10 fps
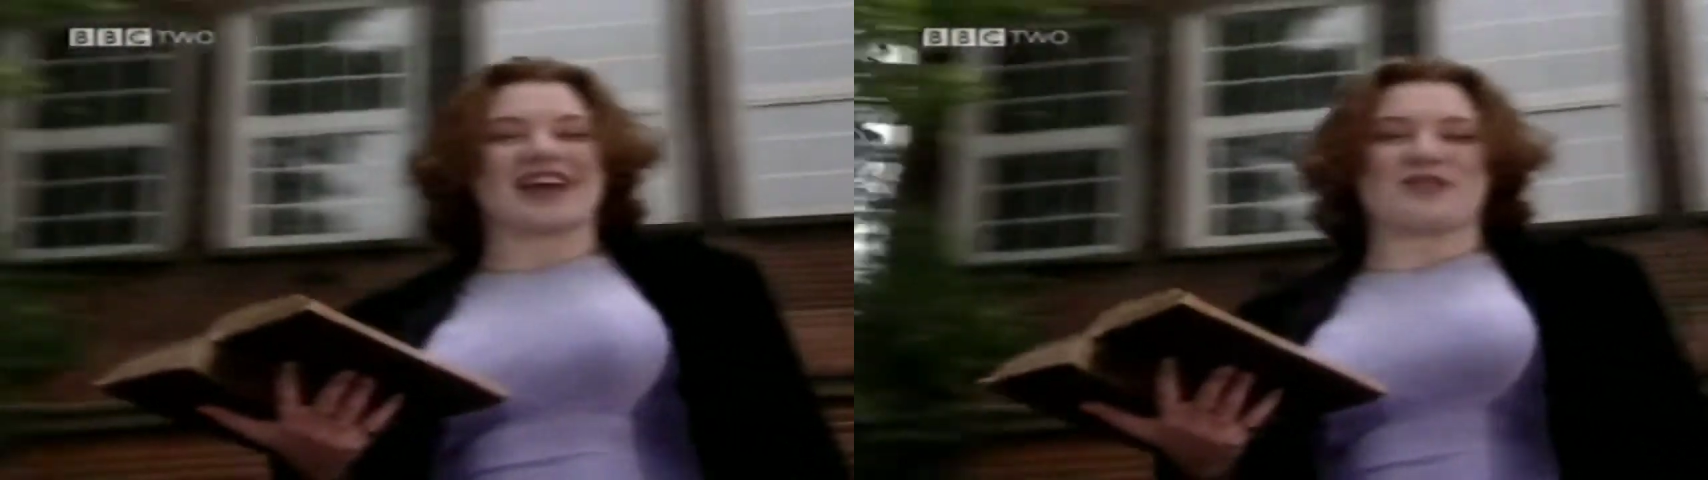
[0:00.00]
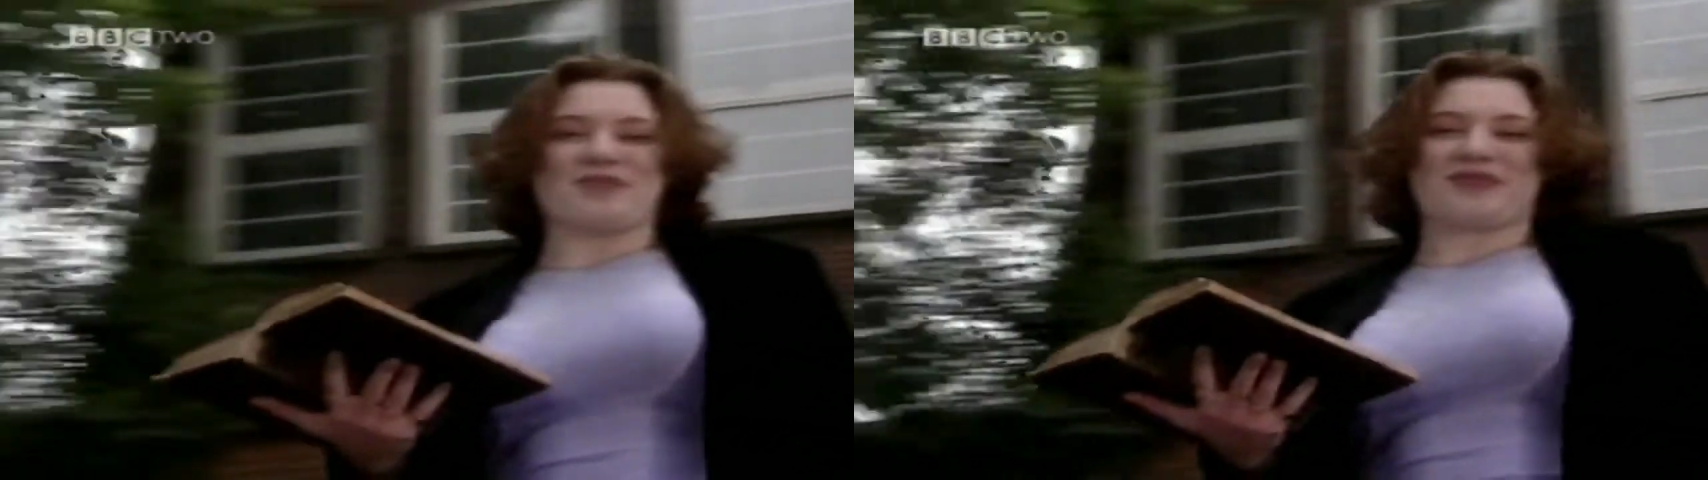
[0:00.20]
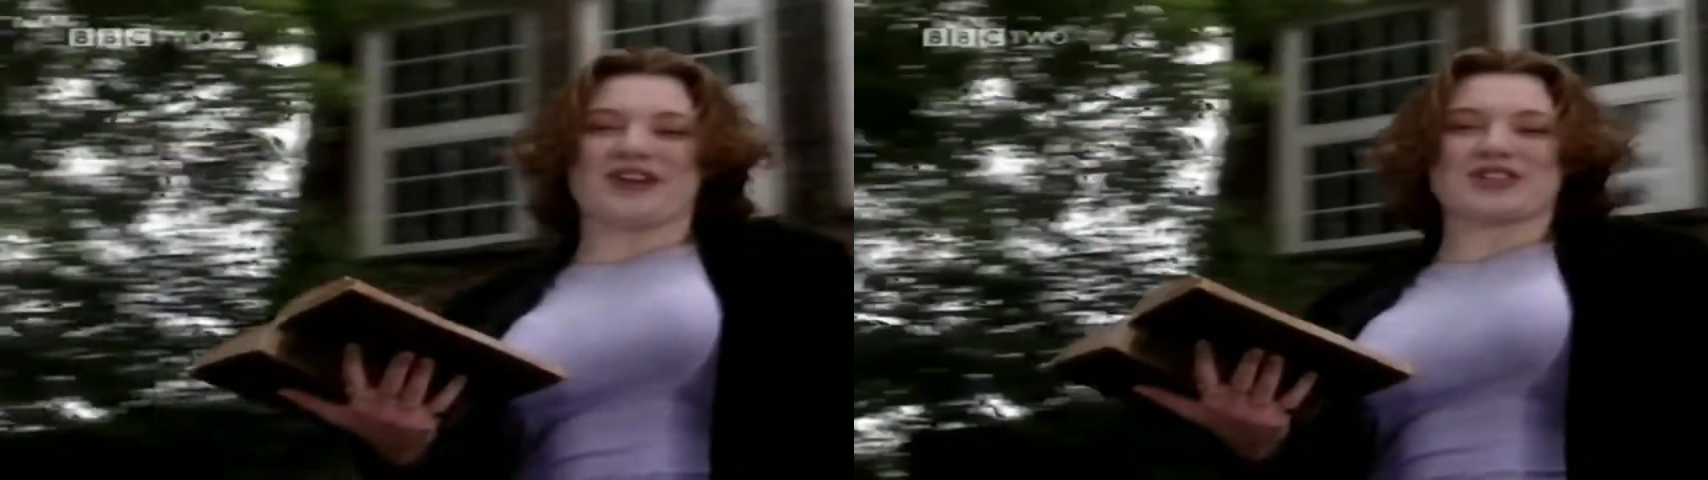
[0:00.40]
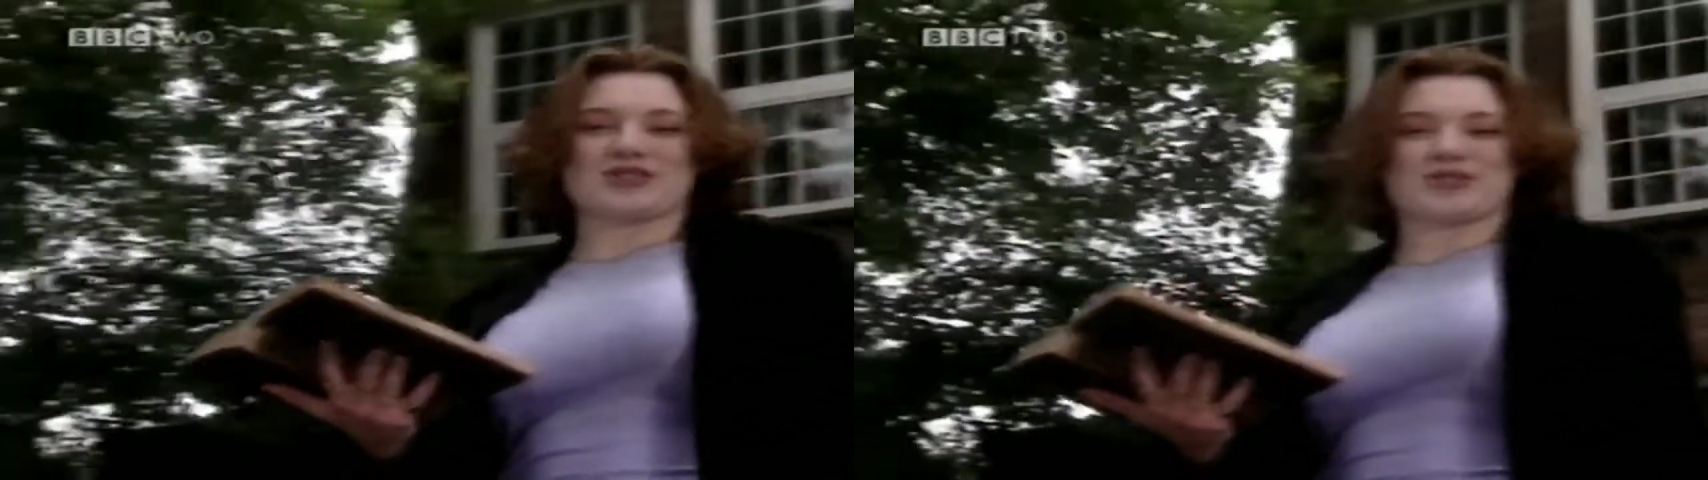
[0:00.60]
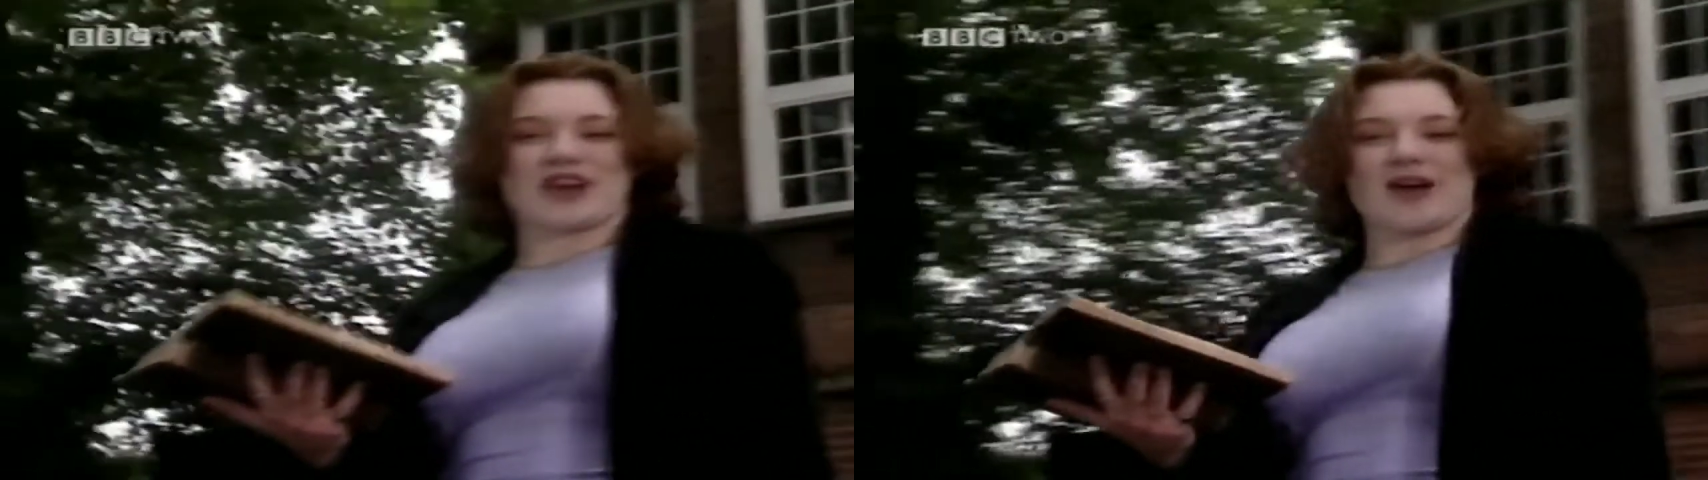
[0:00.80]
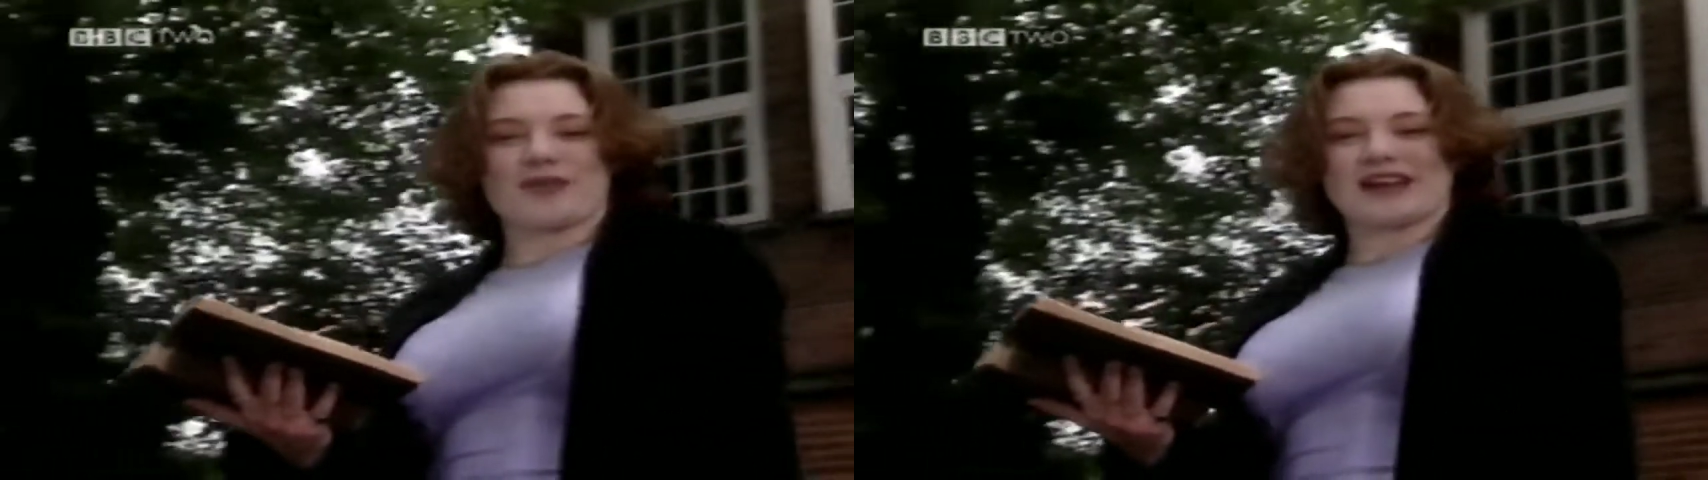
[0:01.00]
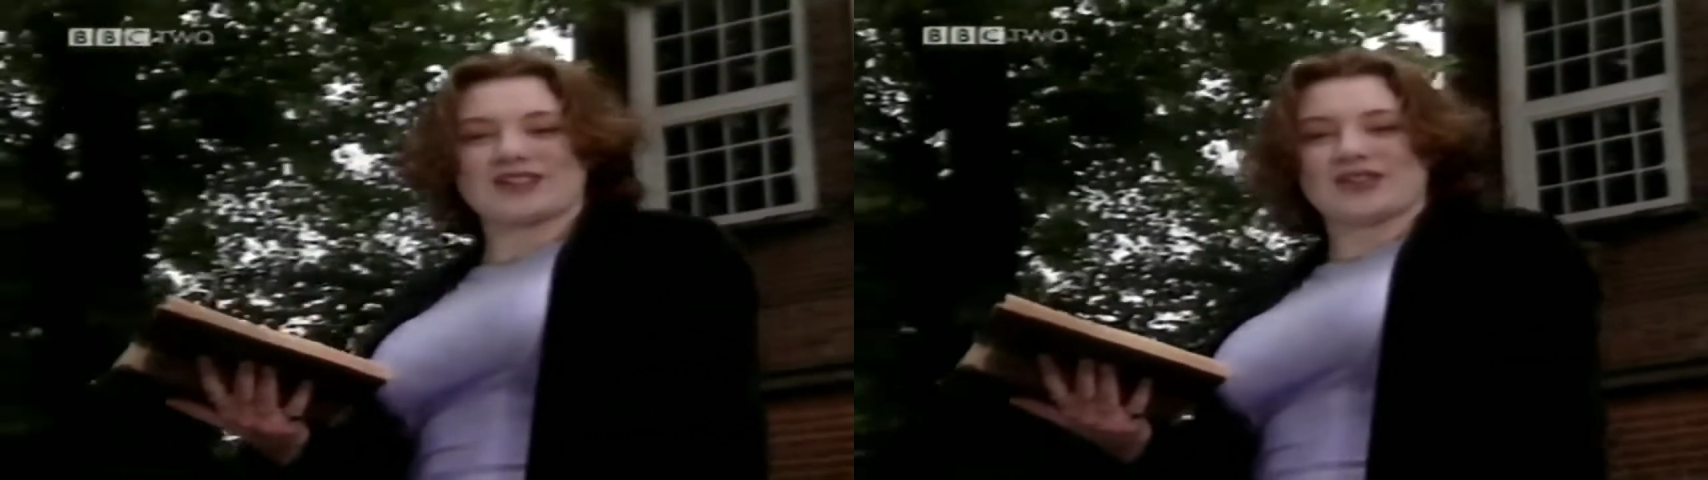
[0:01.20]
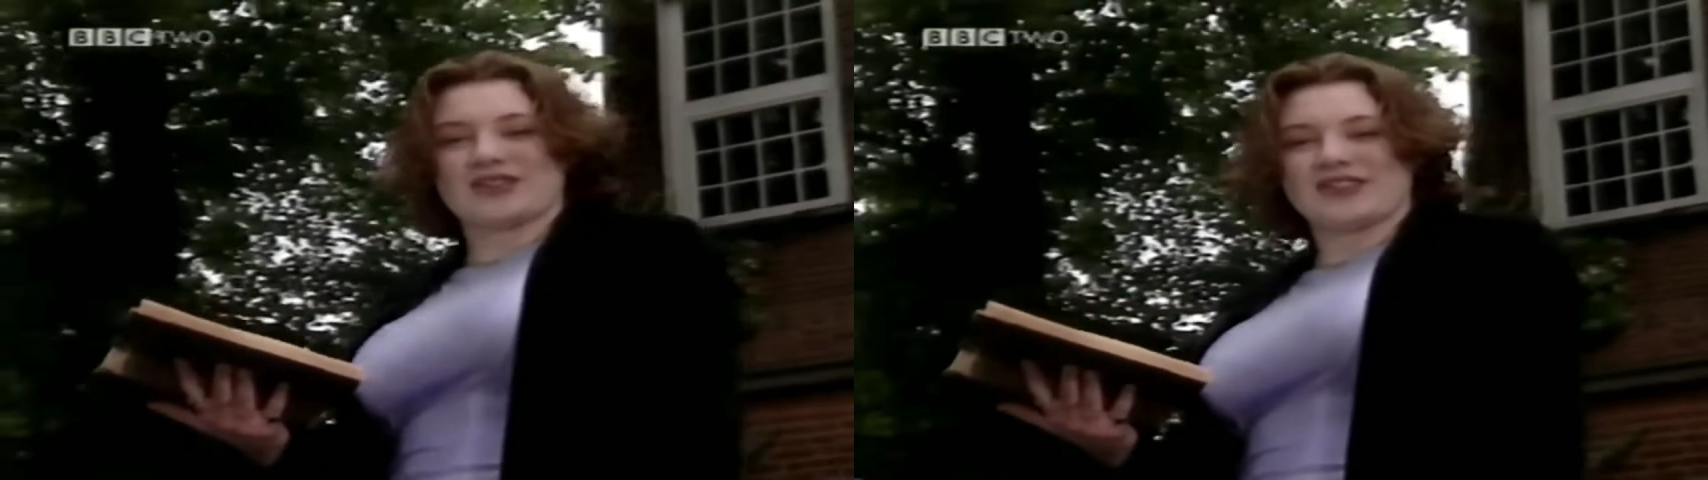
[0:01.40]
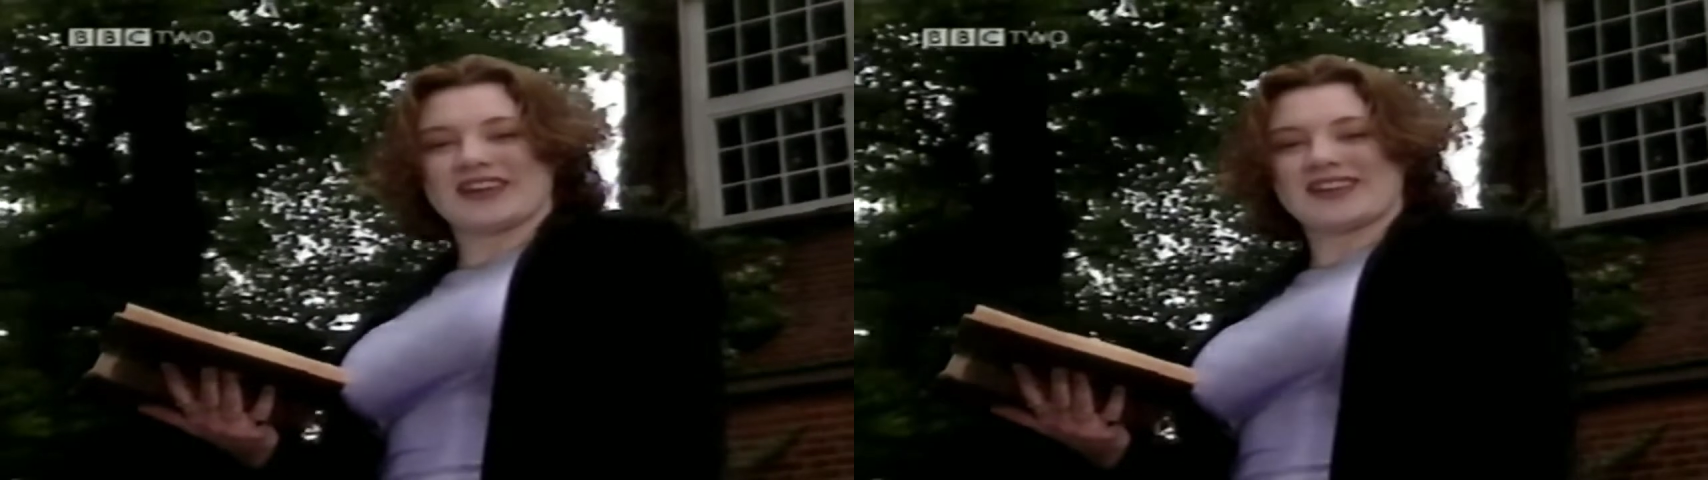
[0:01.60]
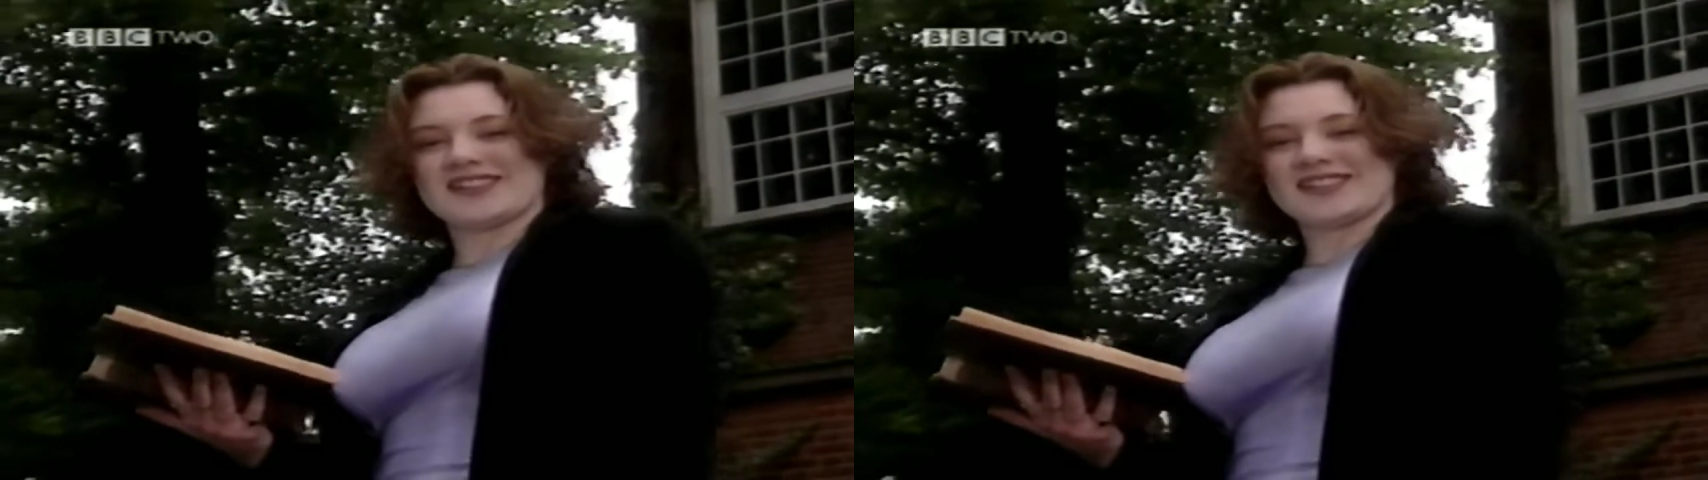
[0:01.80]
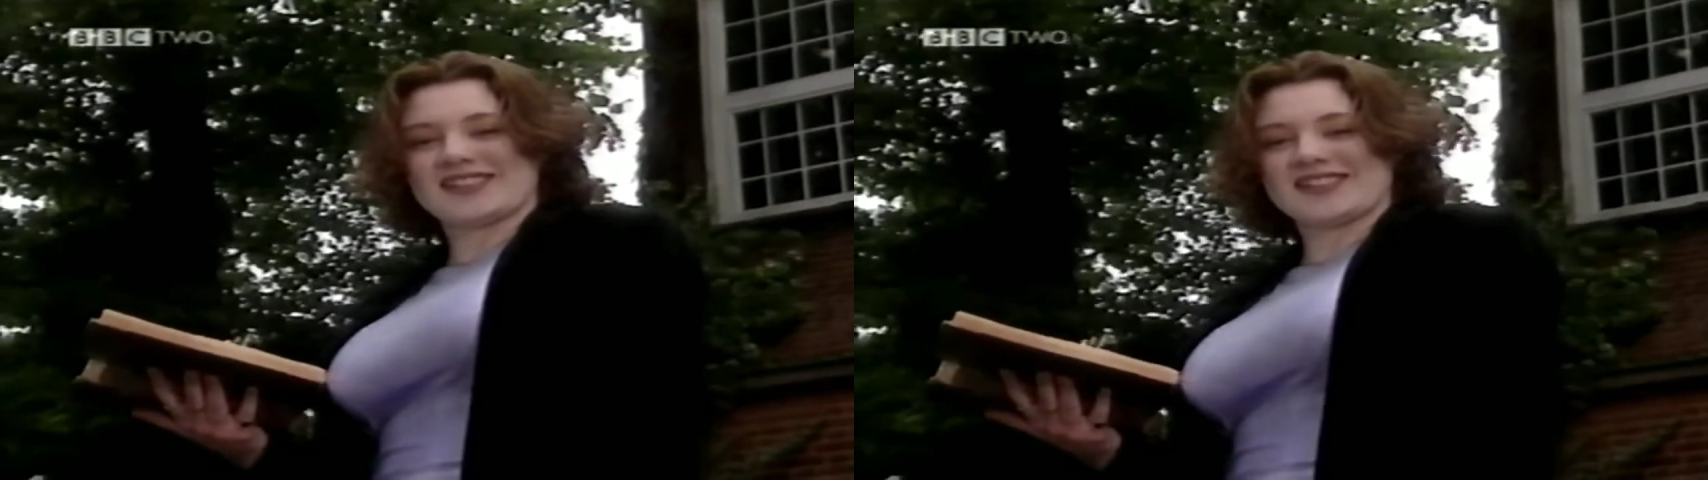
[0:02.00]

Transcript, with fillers: how the professionals go about doing things.